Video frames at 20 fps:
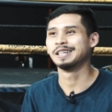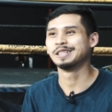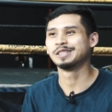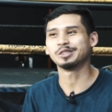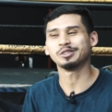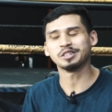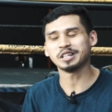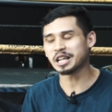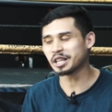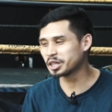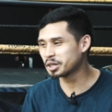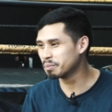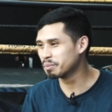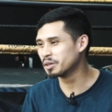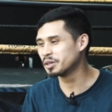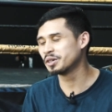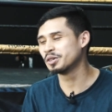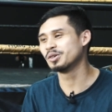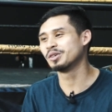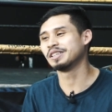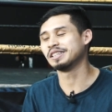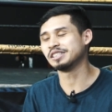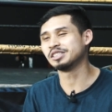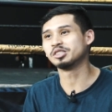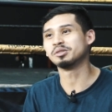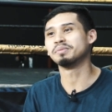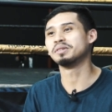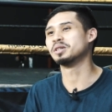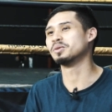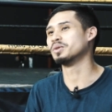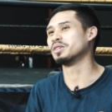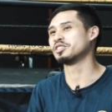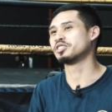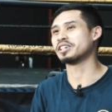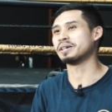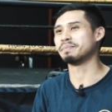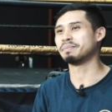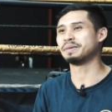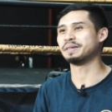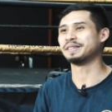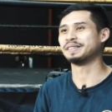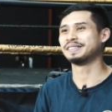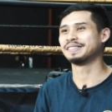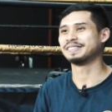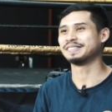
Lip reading: So the ultimate goal is to be a world champion.